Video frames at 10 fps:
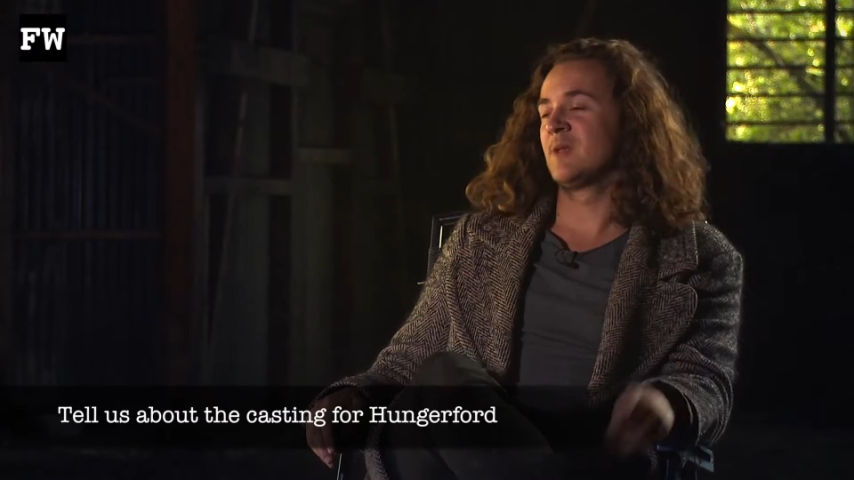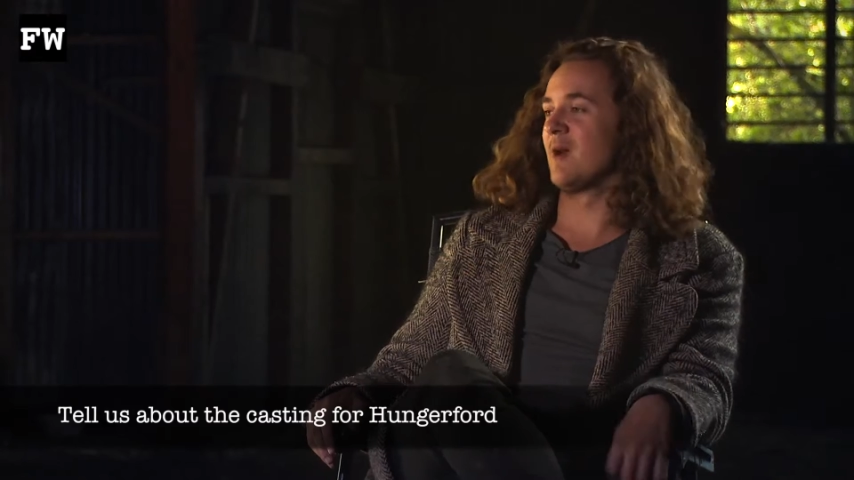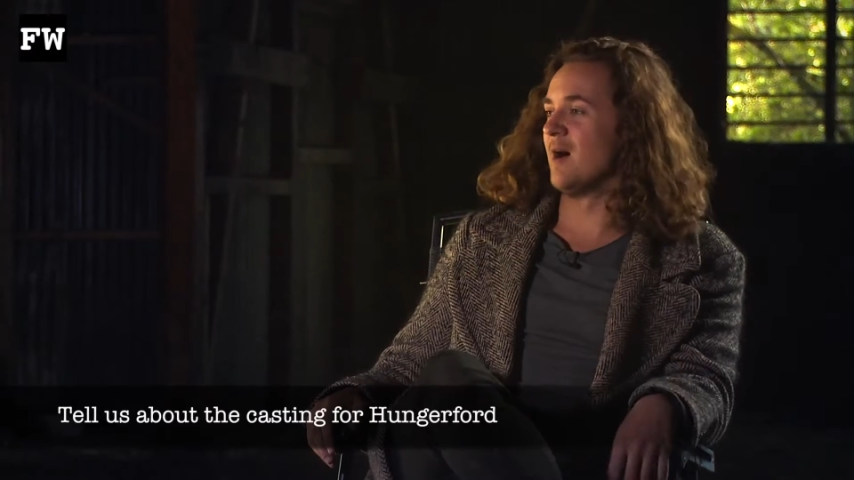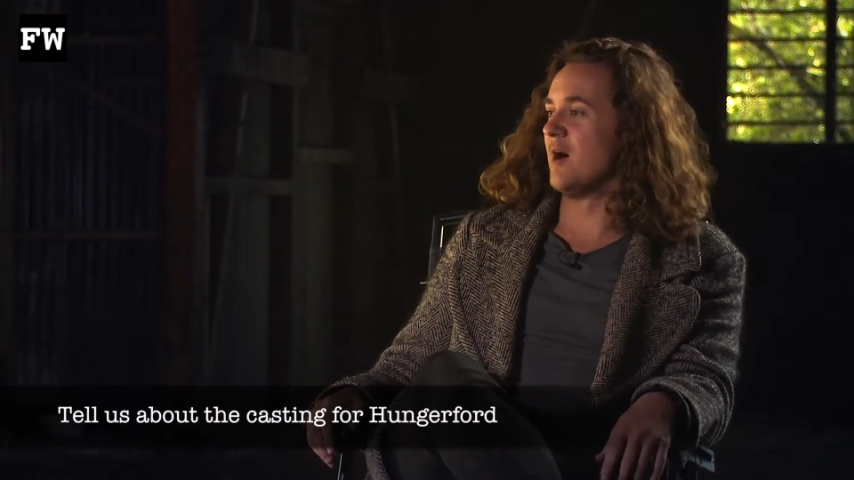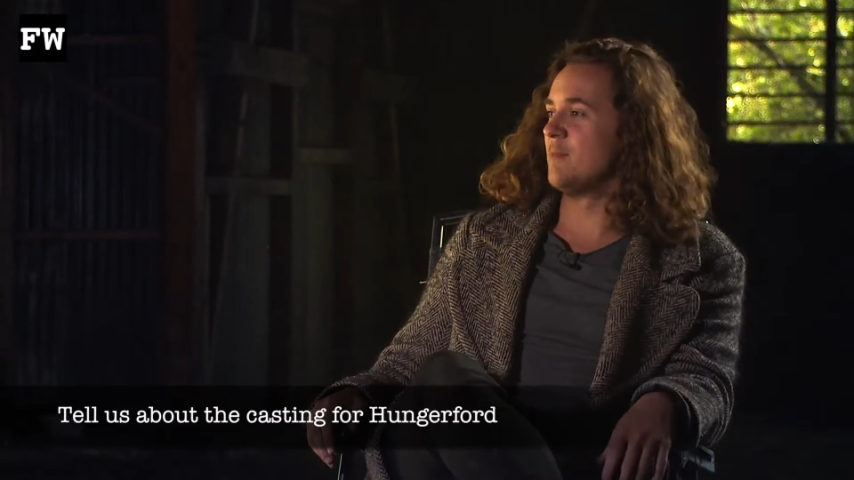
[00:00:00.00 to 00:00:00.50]

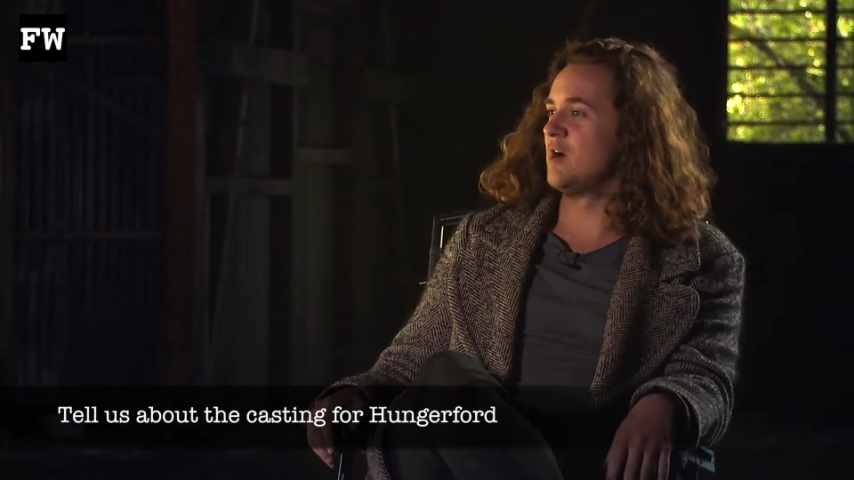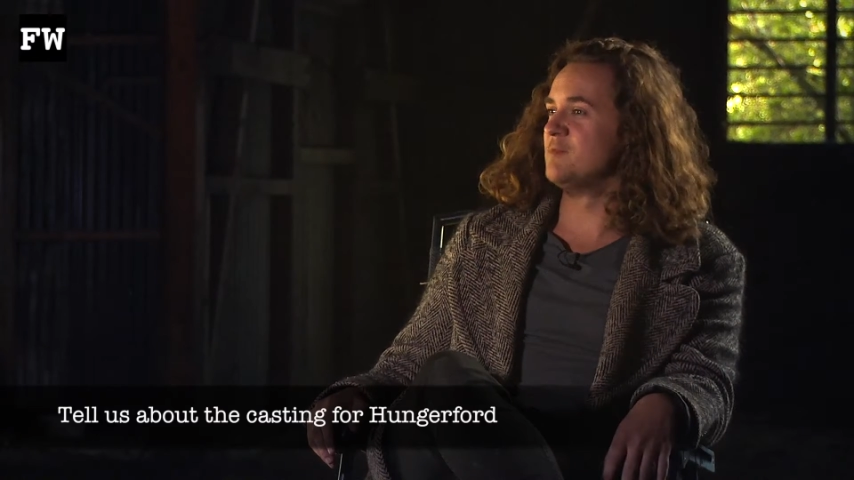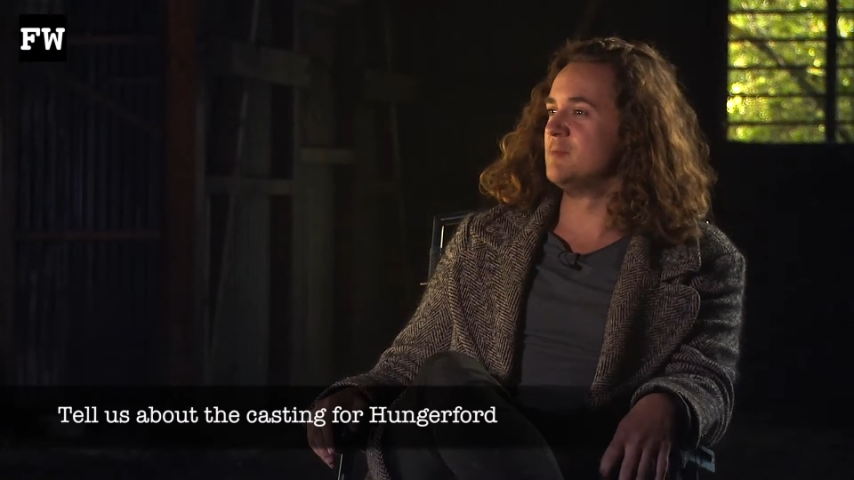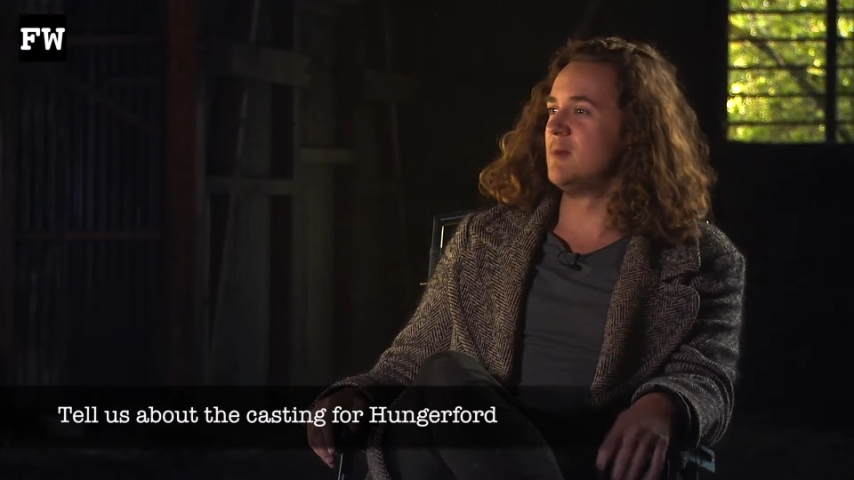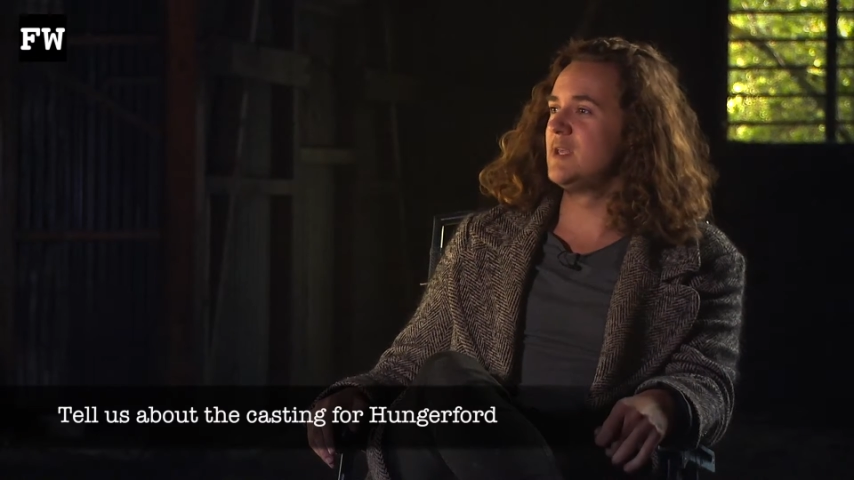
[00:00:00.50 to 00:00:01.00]
Um, I've
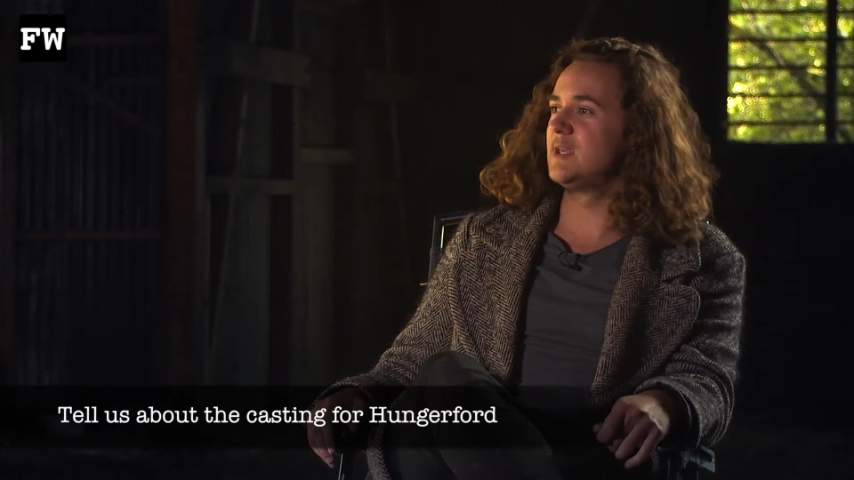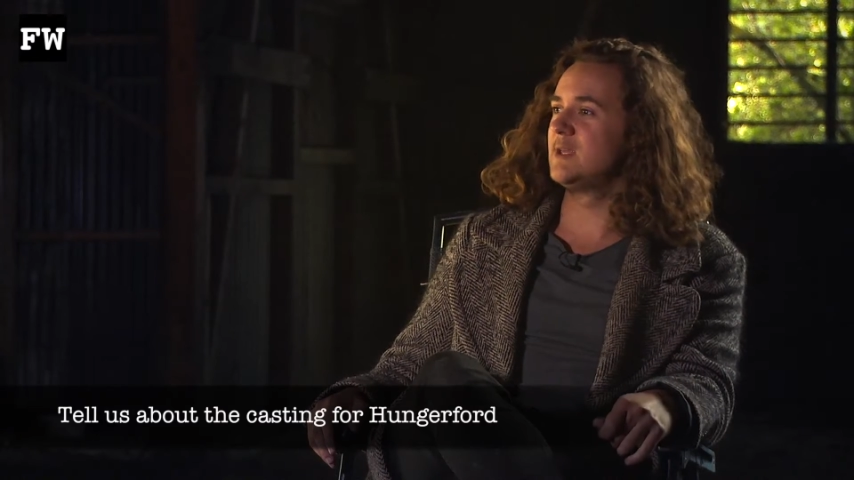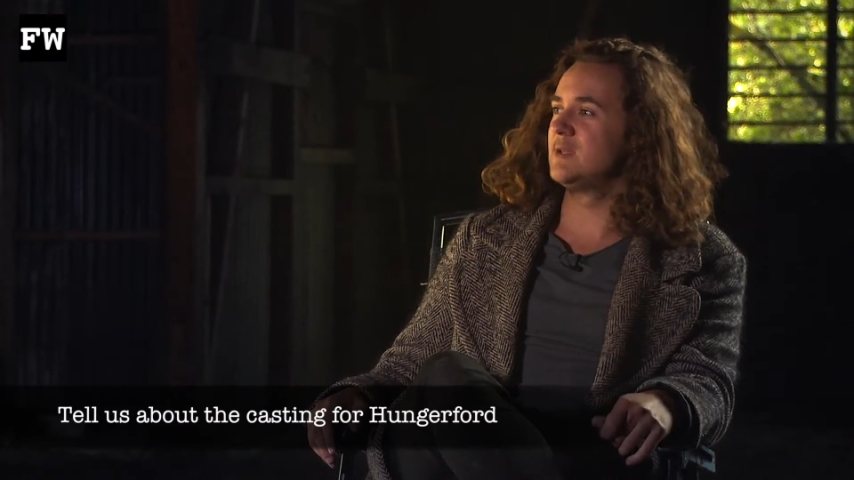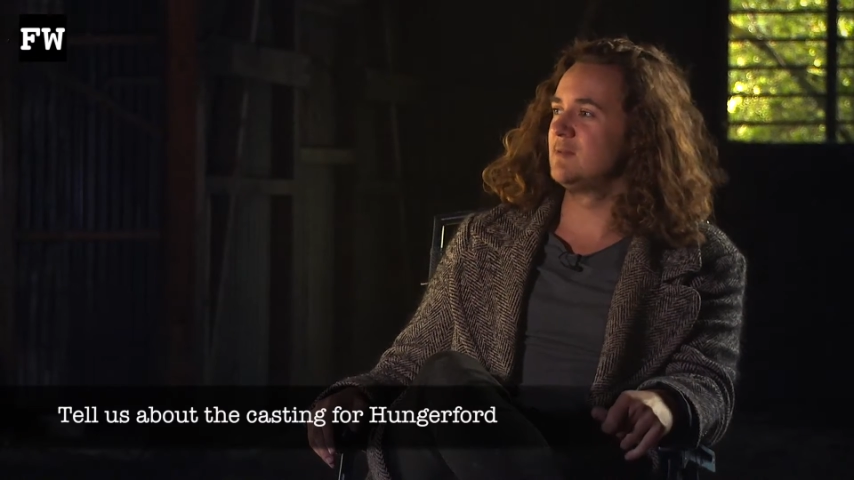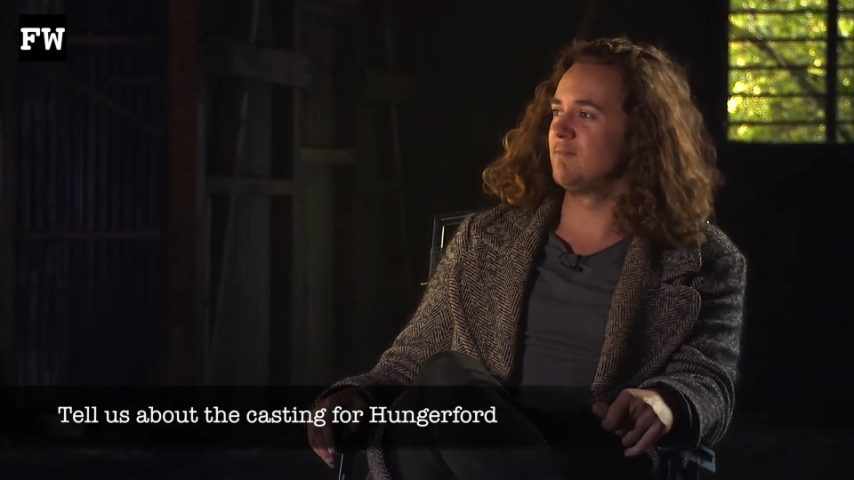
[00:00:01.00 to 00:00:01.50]
been
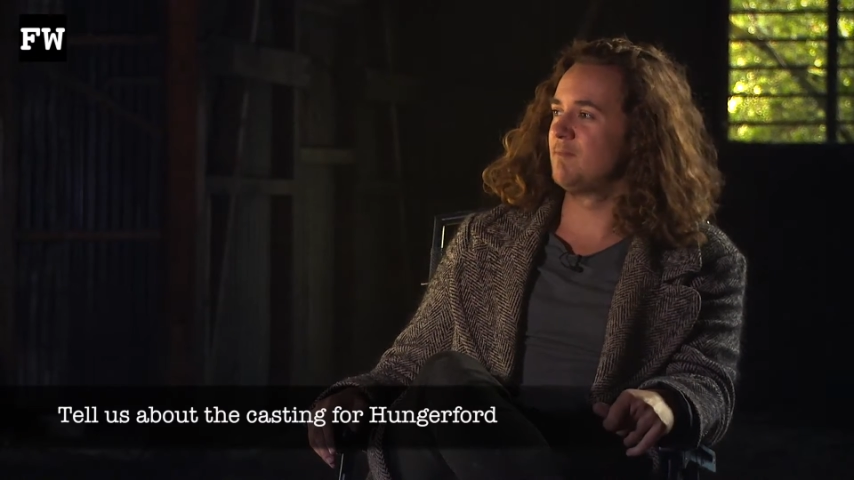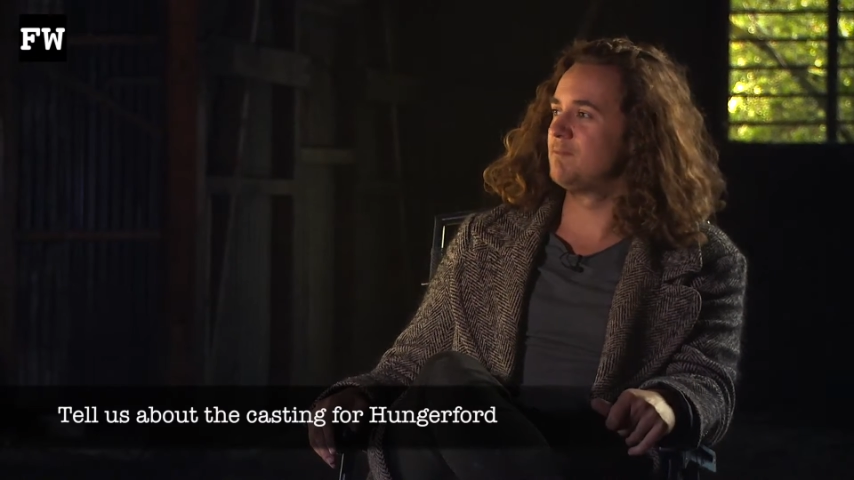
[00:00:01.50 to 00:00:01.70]
making